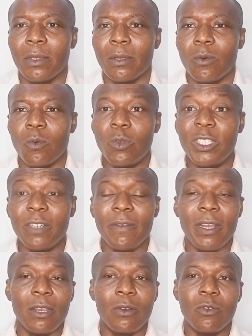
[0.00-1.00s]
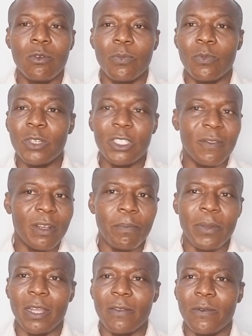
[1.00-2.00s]
Whichever group, whichever
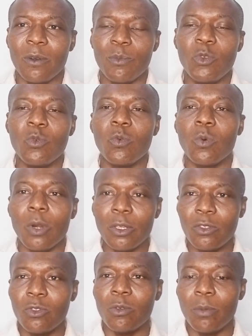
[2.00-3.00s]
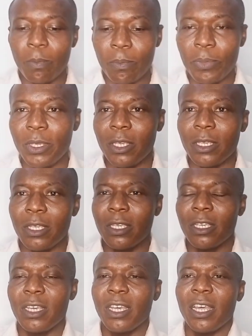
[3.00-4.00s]
platform you want to be,
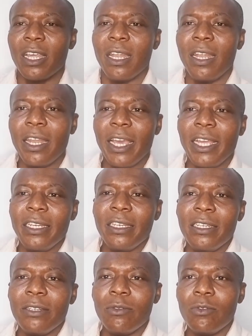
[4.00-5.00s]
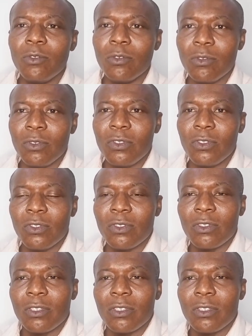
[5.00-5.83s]
learn the rules